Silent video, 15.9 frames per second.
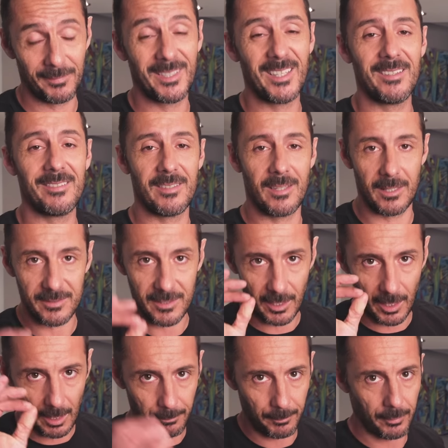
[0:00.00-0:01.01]
this is
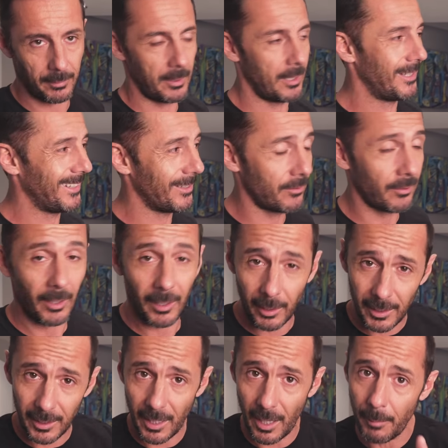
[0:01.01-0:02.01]
crepe. And it's
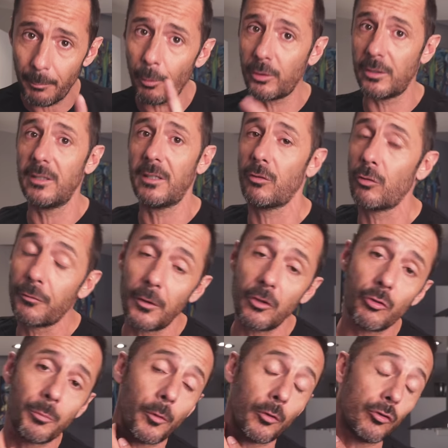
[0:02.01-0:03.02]
really important as a
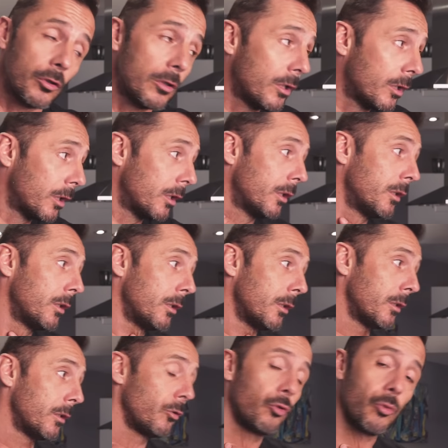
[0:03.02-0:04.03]
French person
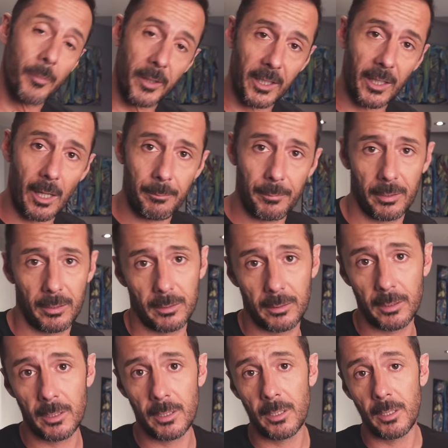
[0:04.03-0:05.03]
to make crepe.
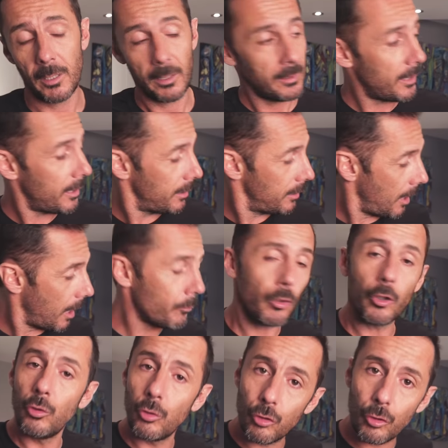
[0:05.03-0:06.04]
Then I'm
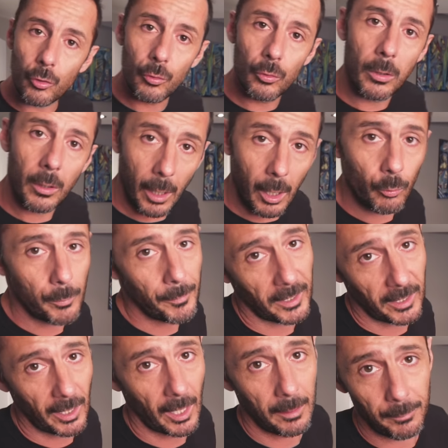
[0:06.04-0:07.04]
going to show you how we
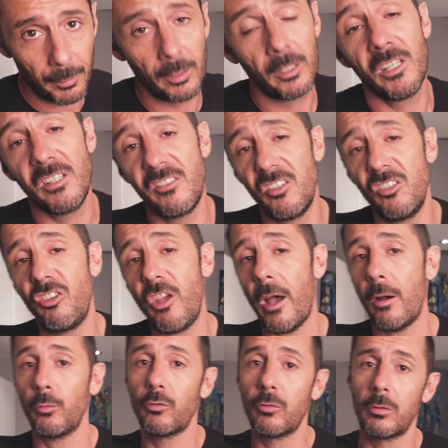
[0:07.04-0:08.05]
make crepe in CG
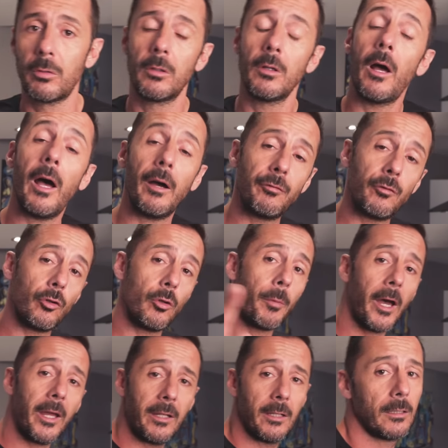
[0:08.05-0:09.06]
house. After the
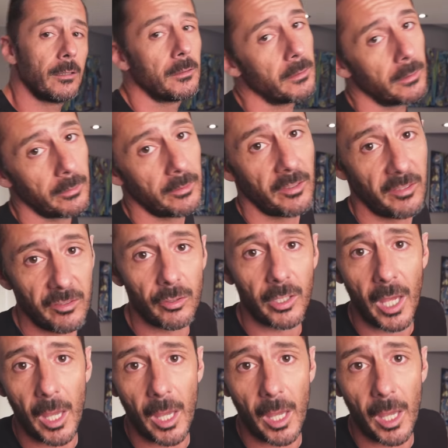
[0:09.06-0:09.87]
bread, this is a